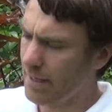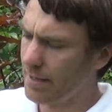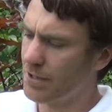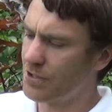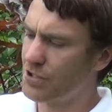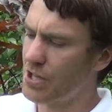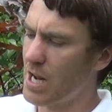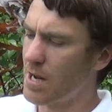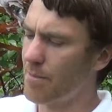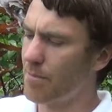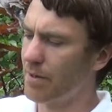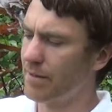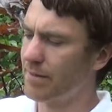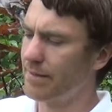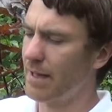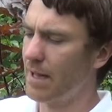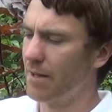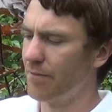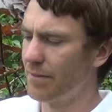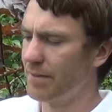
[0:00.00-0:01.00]
The chamber
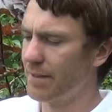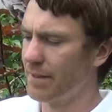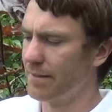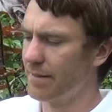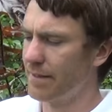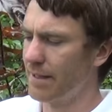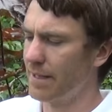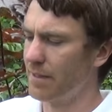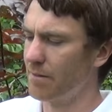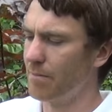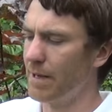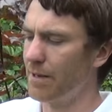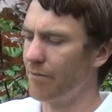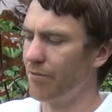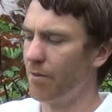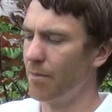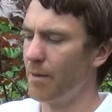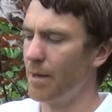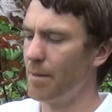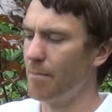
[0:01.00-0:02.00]
itself, as you can see, is made
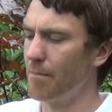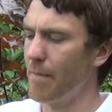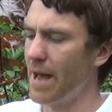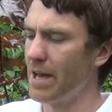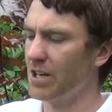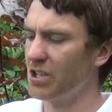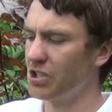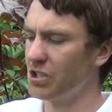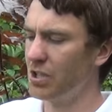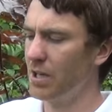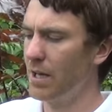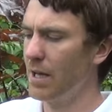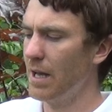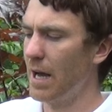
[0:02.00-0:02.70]
from a mesh,